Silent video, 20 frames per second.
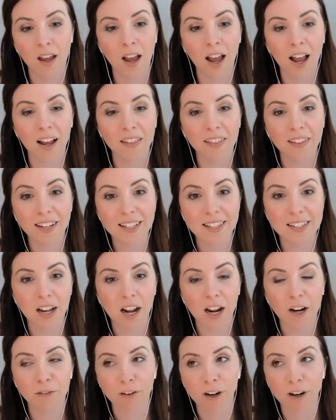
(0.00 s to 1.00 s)
I think it's
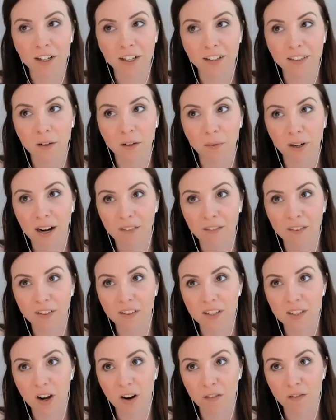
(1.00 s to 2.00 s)
ironic that we're having
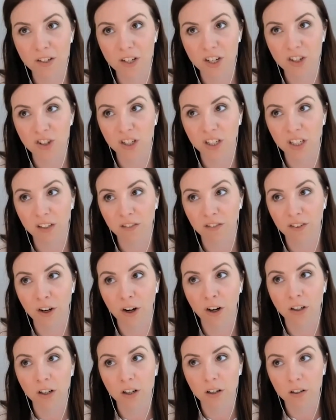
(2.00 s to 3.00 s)
this conversation given
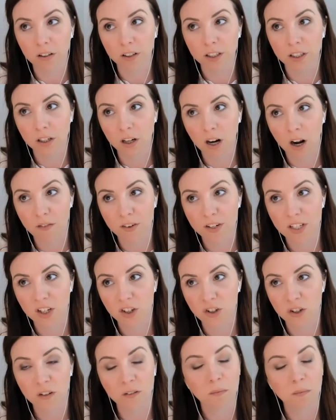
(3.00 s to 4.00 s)
our earlier
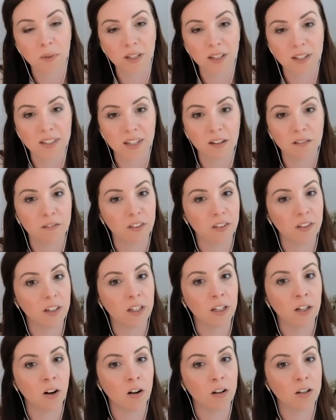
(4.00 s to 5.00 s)
conversation, because I feel like
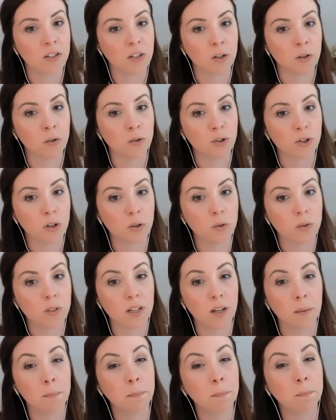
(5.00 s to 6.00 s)
it also shows
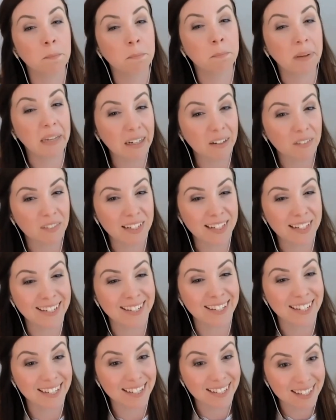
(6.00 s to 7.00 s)
a bit of a
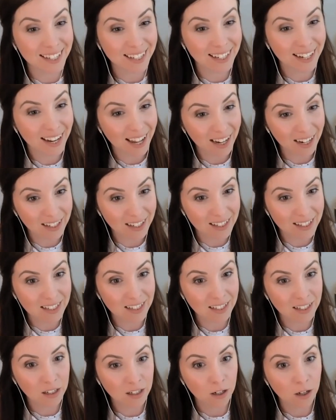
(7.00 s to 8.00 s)
disconnect
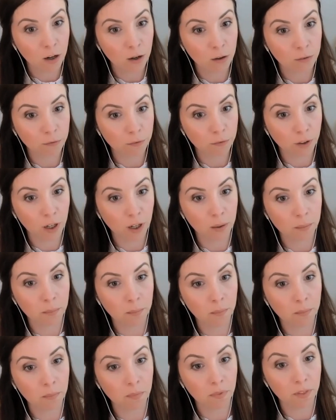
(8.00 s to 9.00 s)

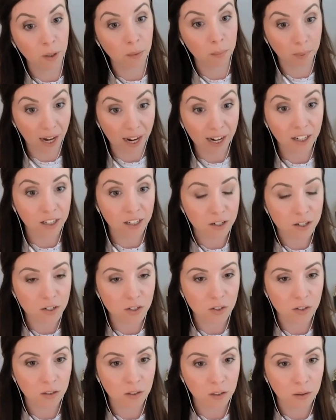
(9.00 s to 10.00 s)
from their buyers,
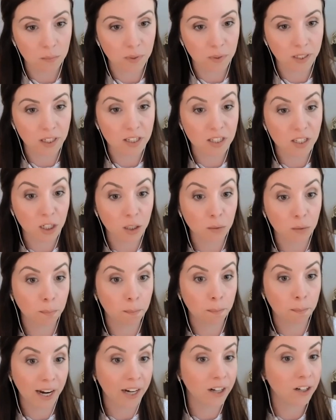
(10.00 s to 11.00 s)
because their
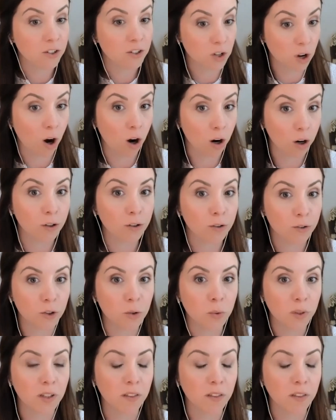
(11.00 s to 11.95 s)
buyers are doing